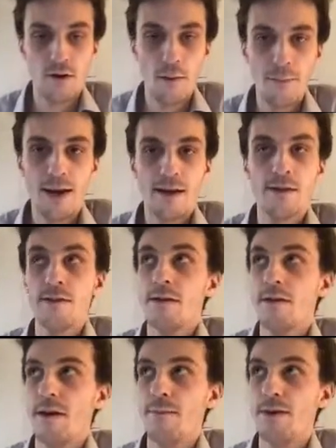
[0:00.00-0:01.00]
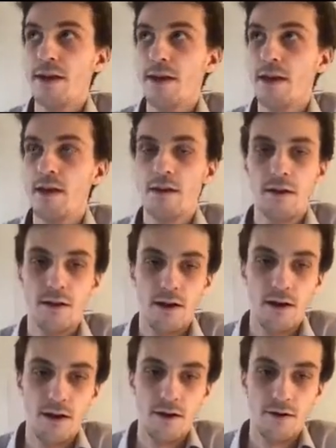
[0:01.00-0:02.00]
complex in particular,
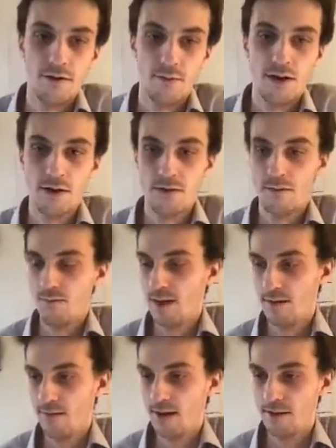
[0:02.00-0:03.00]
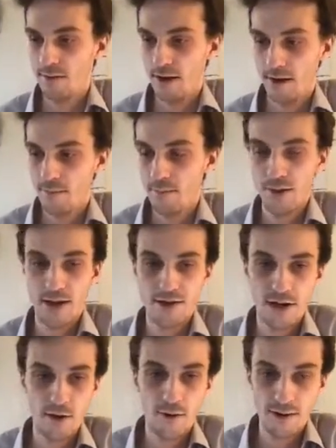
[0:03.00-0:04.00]
uh, so we can think of it as like
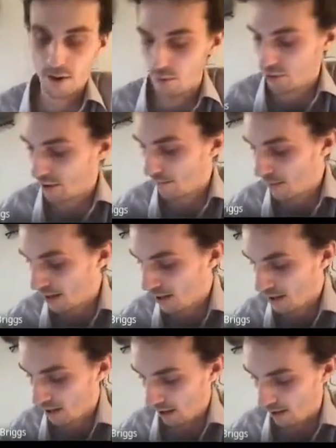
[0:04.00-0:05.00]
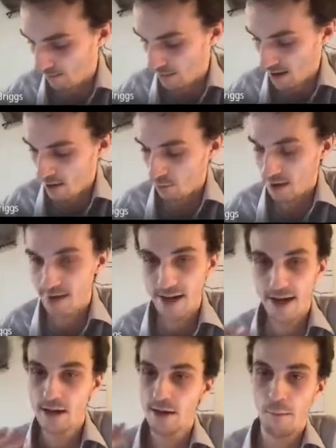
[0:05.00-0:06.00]
potentially a resolution. Um, we can
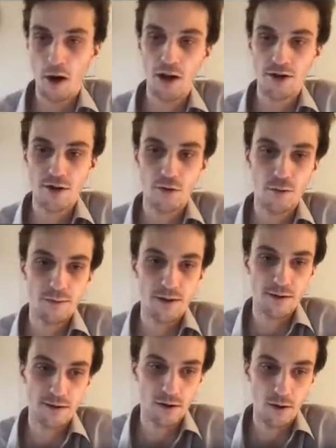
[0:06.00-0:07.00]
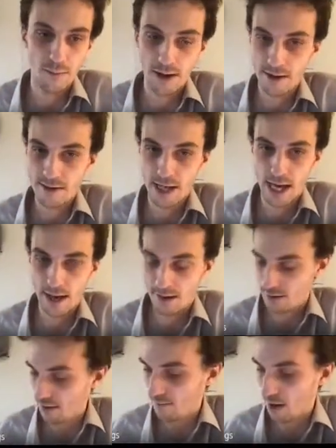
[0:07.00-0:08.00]
take its homology groups into the complex,
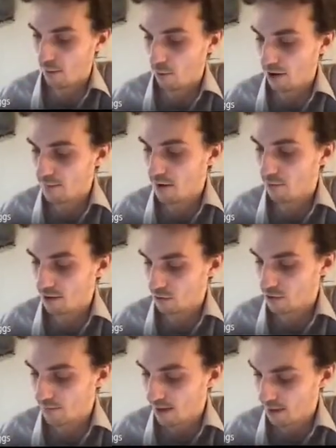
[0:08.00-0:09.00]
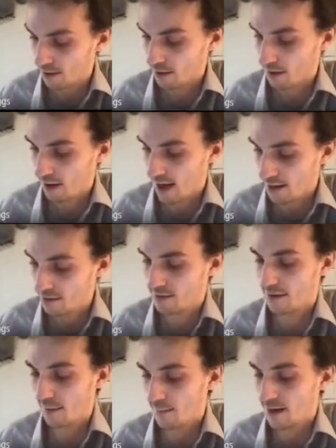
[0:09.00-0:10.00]
and if I want it to be a resolution of S,
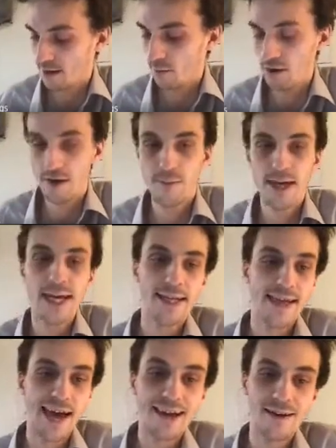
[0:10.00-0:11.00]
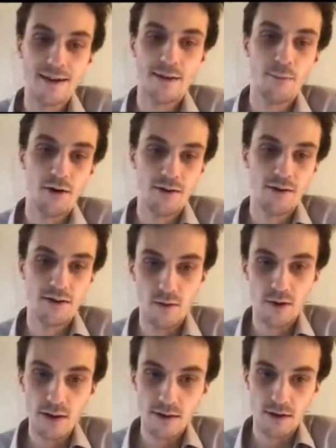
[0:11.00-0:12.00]
that means I want it to be exact in positive
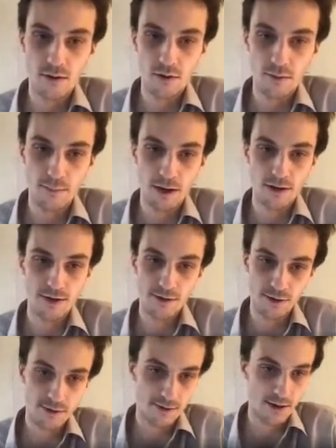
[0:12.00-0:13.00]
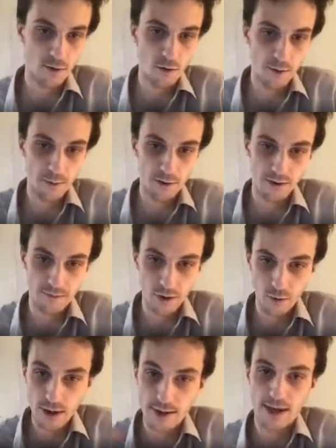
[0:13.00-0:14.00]
degrees. So the homology is just zero in positive
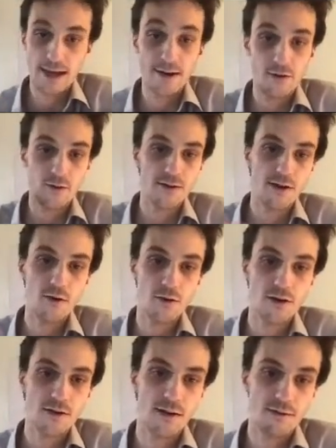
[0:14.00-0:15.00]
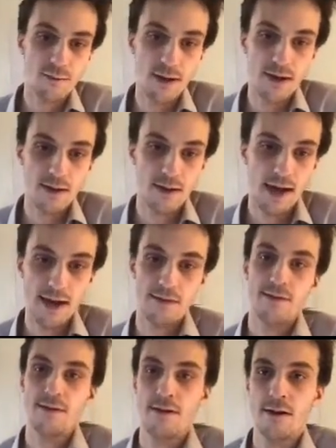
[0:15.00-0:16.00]
degrees, and in degree zero, it just gives me
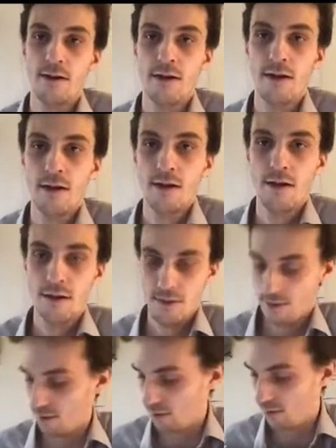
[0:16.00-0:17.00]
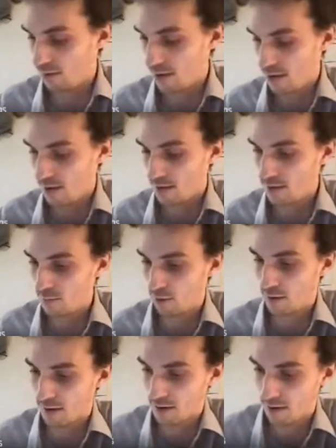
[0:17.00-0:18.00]
S. So this is what
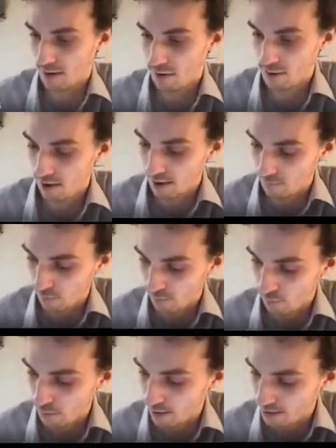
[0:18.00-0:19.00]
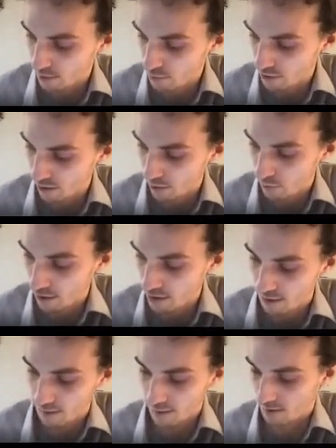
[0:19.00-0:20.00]
it, just like for a free resolution, I want it
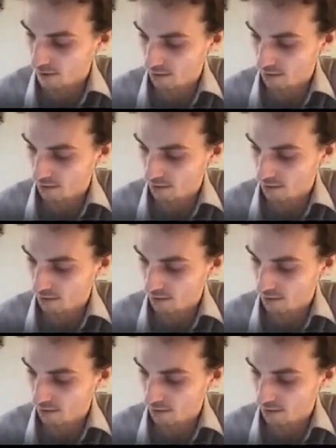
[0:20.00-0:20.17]
to